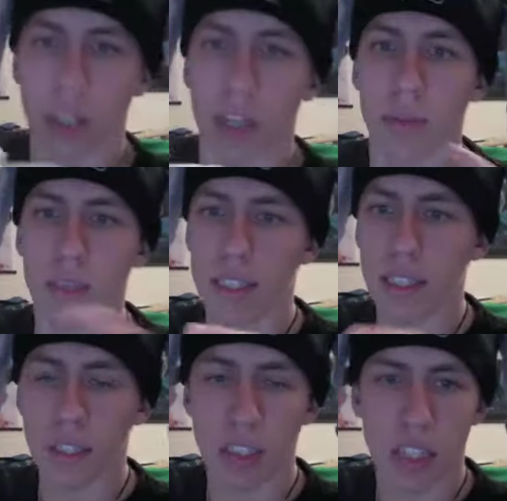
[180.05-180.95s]
The reason
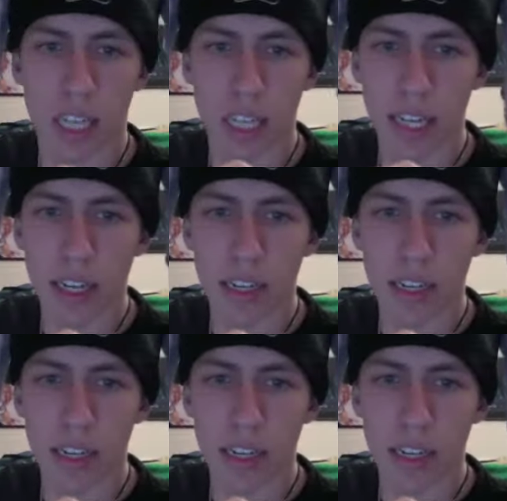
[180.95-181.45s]
there's this clay on